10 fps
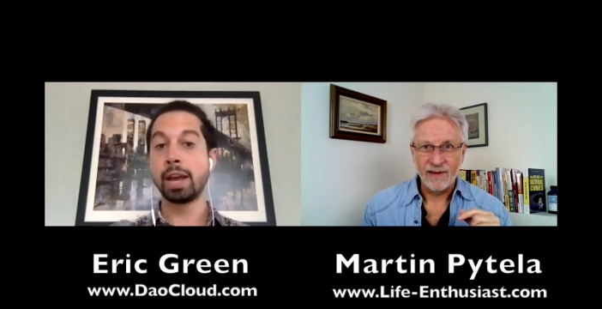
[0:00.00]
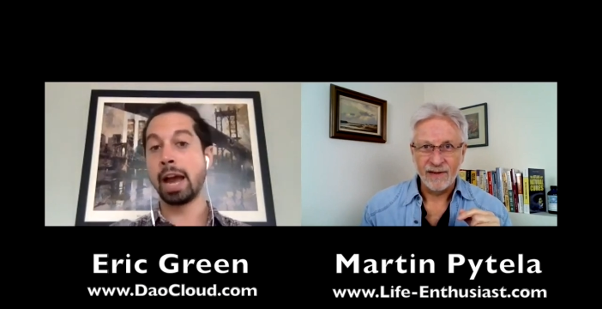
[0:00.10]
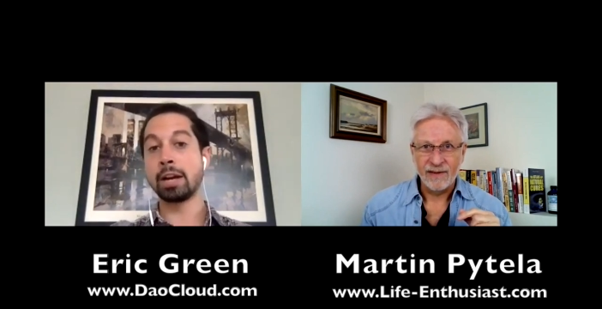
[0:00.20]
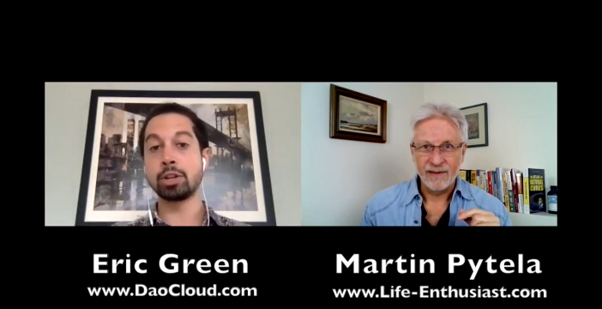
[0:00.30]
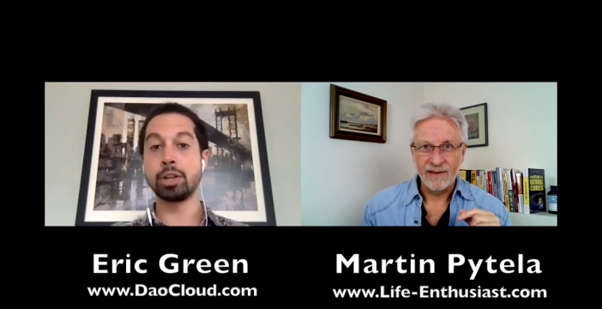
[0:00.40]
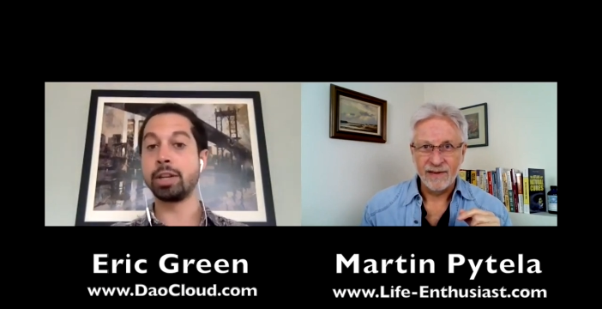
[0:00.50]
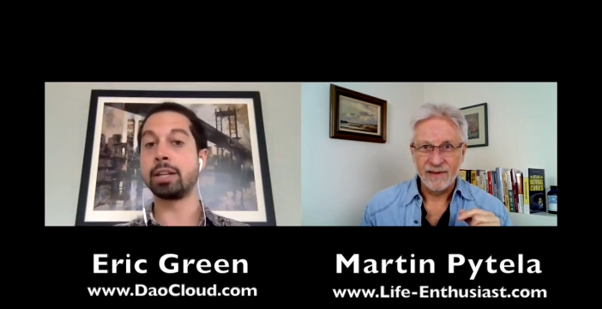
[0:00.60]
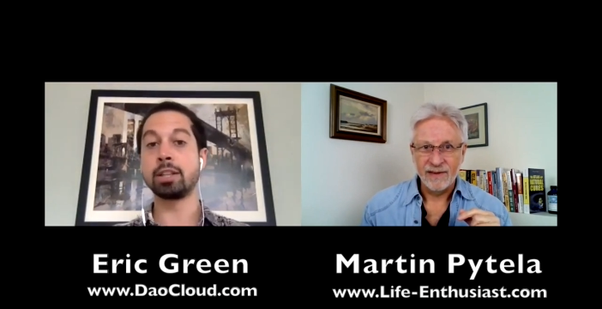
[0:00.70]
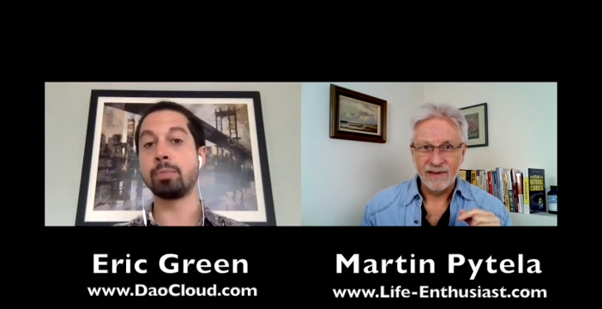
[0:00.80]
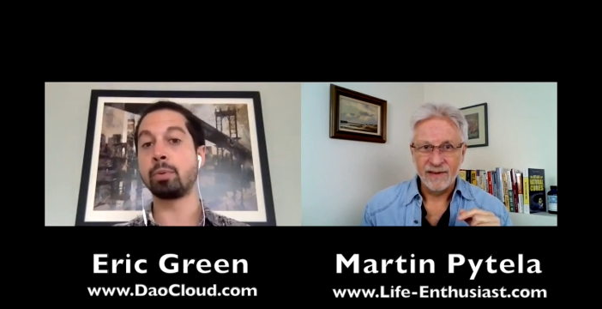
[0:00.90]
Speaker 1: actually get
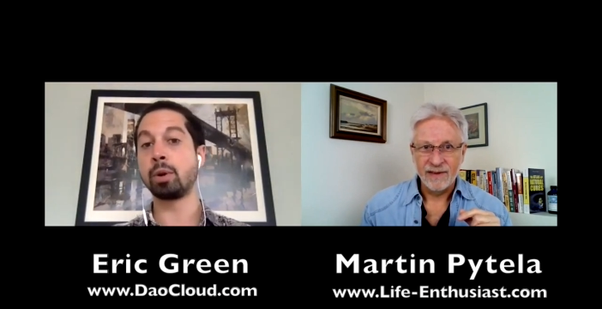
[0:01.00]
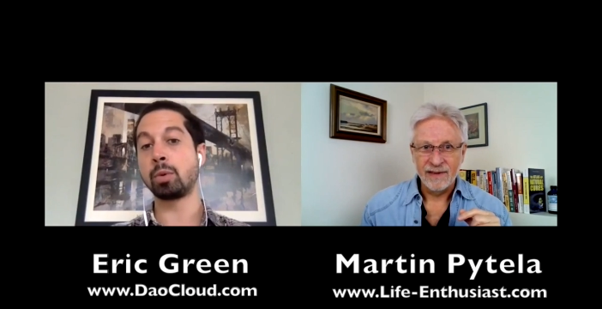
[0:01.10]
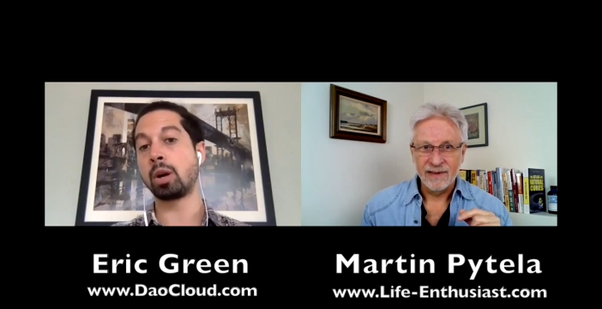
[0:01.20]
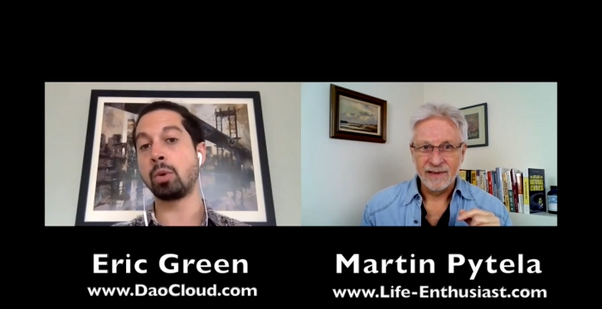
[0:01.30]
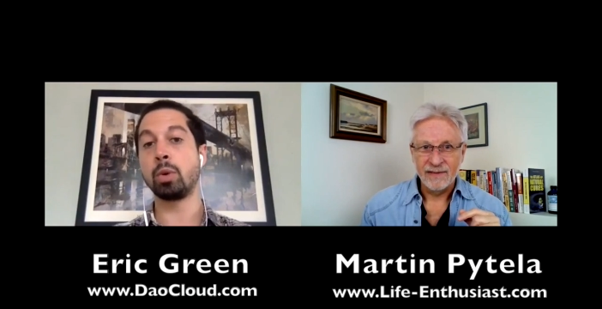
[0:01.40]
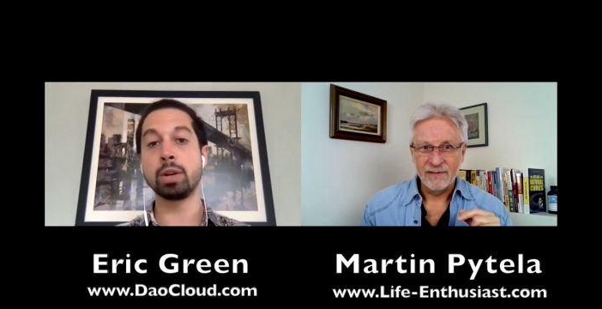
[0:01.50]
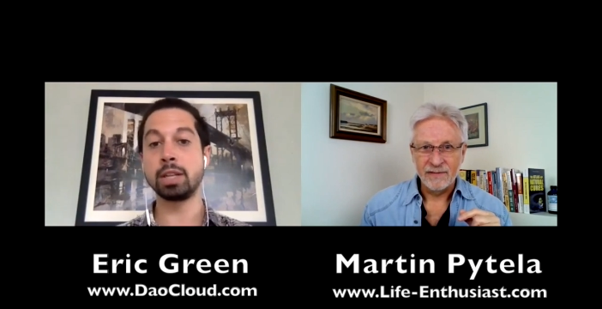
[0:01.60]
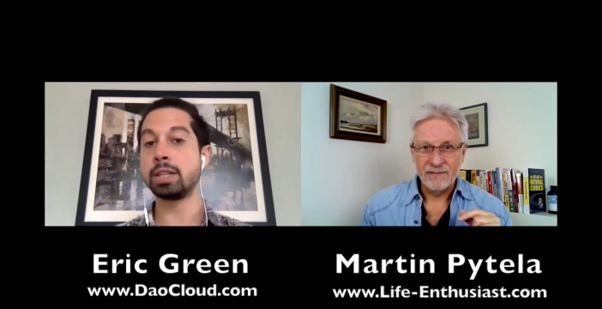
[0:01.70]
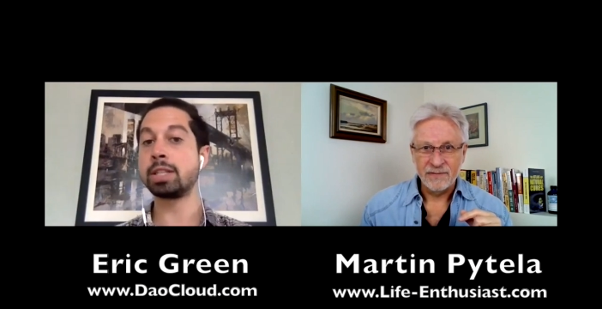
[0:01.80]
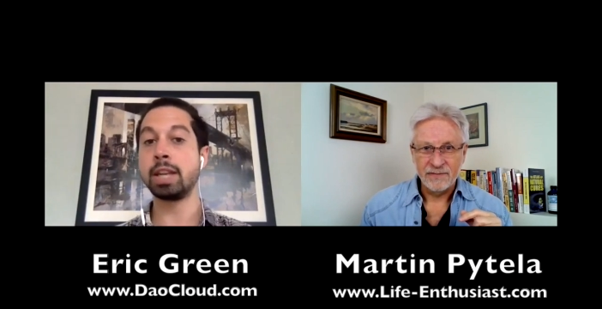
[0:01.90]
to the point where I
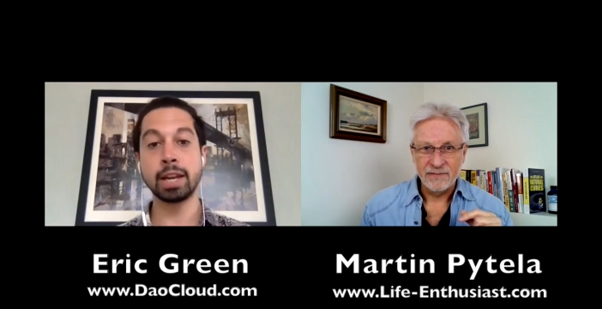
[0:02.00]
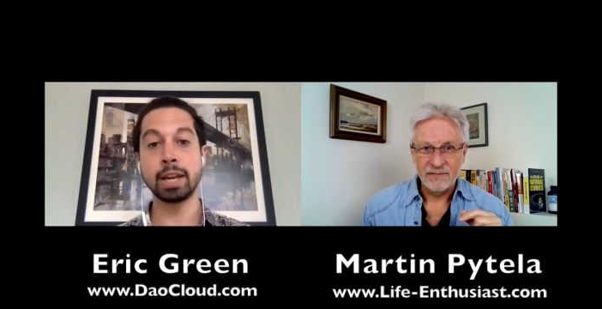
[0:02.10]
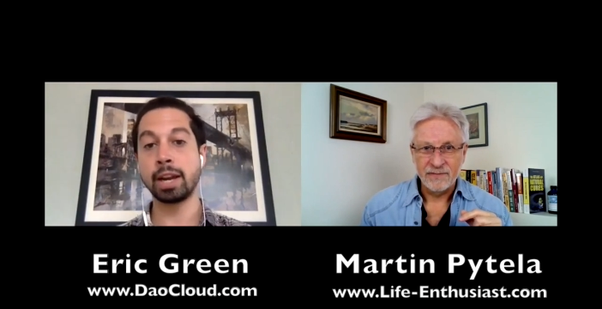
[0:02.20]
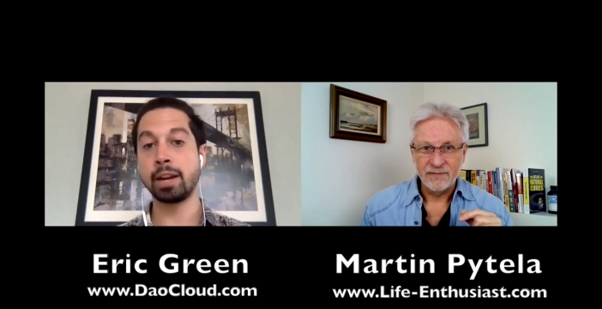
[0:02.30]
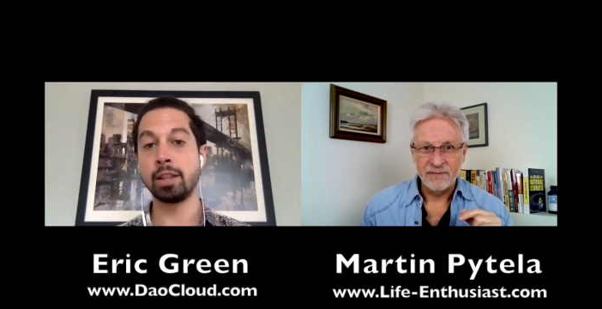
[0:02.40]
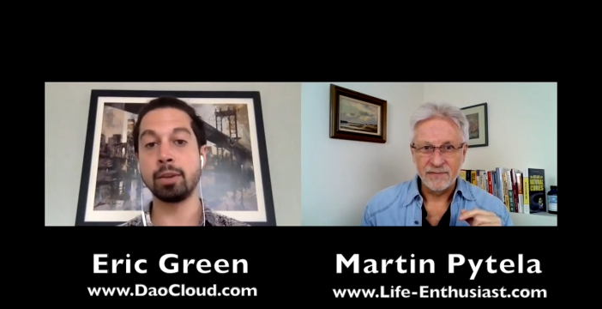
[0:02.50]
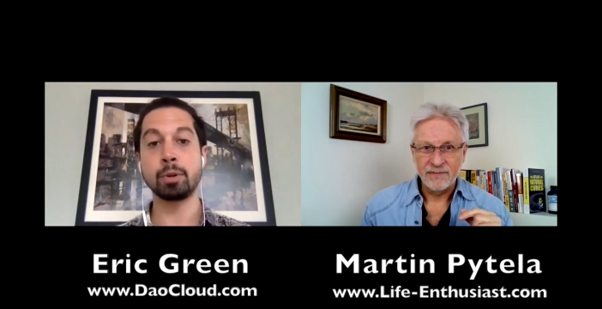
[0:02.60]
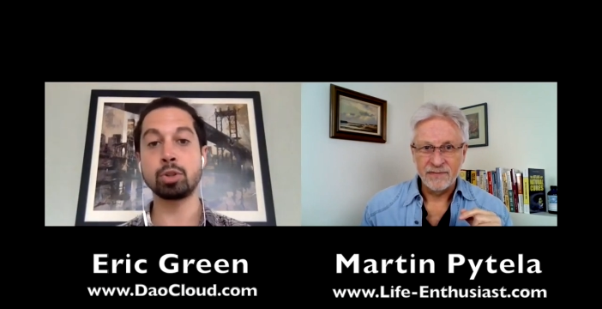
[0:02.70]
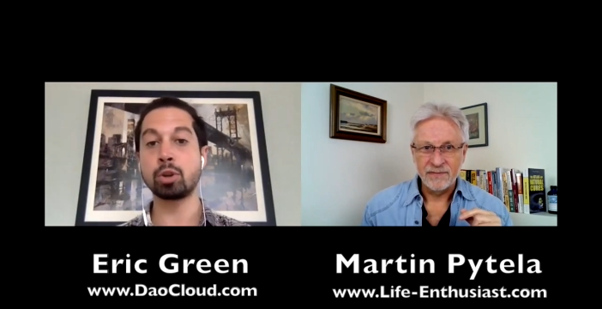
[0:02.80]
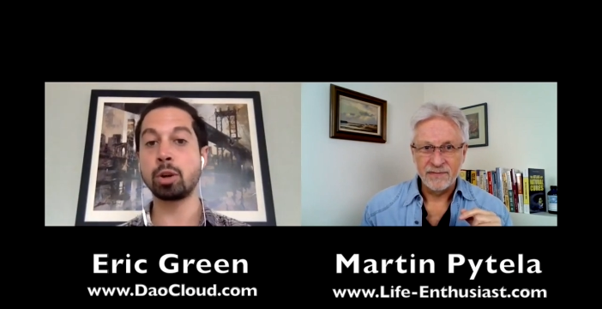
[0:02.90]
wasn't taking any of the
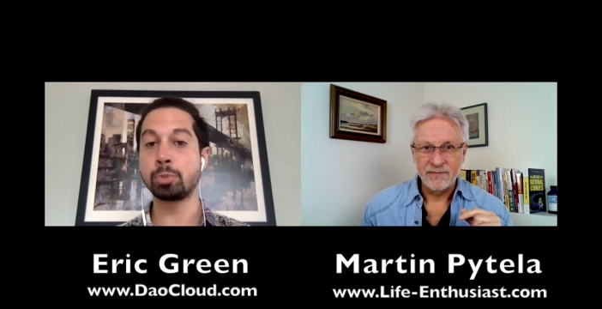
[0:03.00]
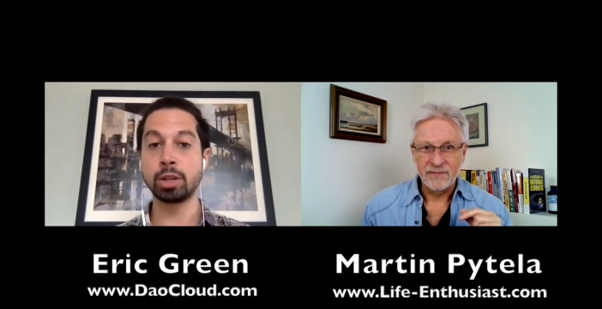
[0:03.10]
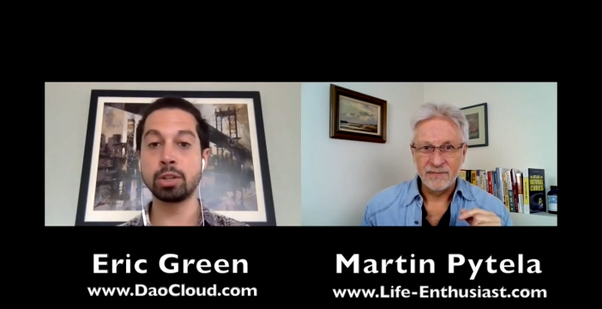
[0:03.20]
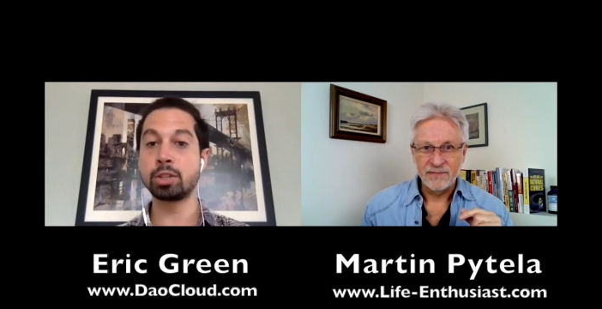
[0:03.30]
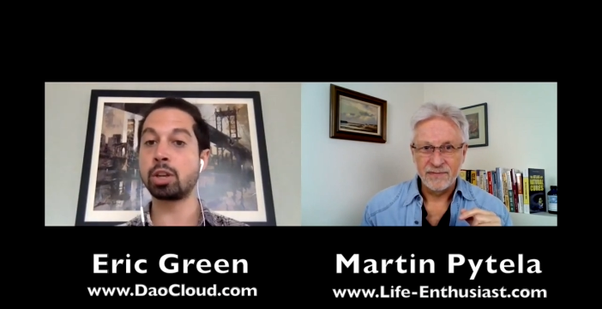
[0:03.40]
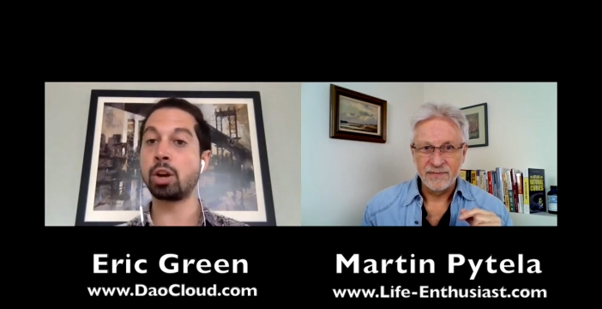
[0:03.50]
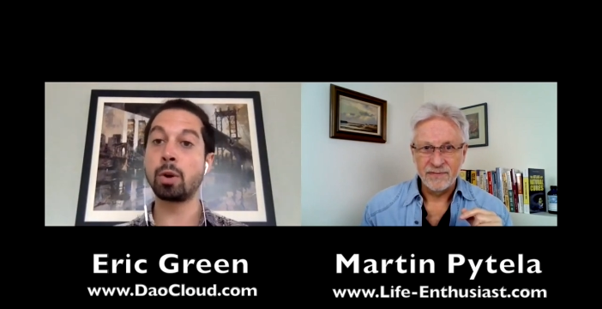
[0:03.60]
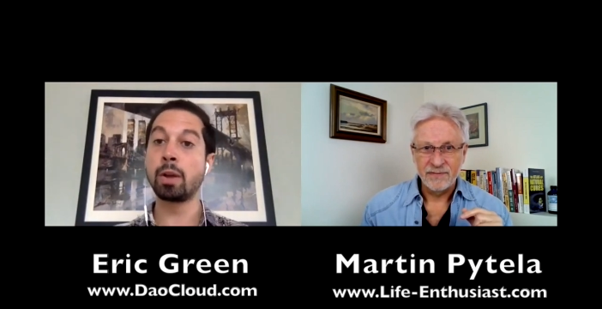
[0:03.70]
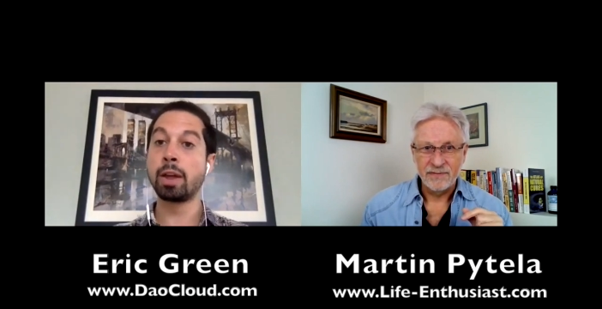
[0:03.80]
prescriptions. So